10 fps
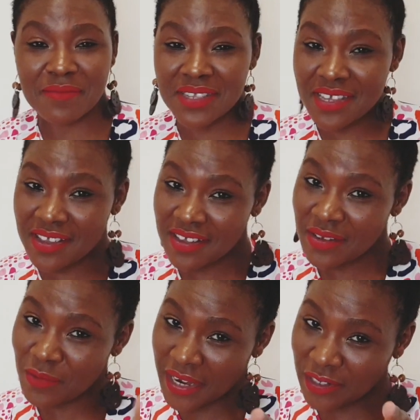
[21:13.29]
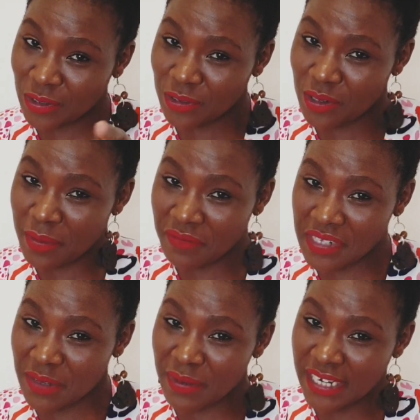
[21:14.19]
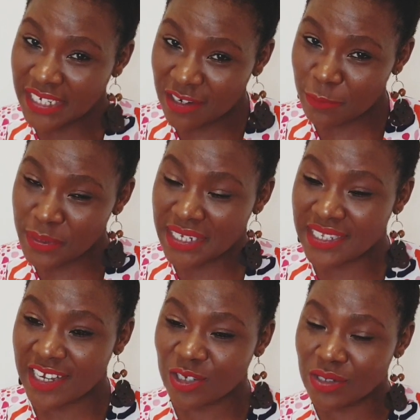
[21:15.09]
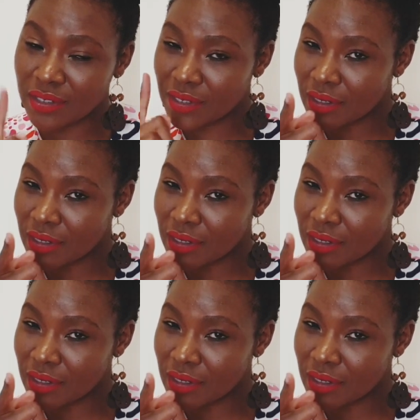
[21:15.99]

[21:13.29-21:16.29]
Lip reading: See what I told you about visibility and representation?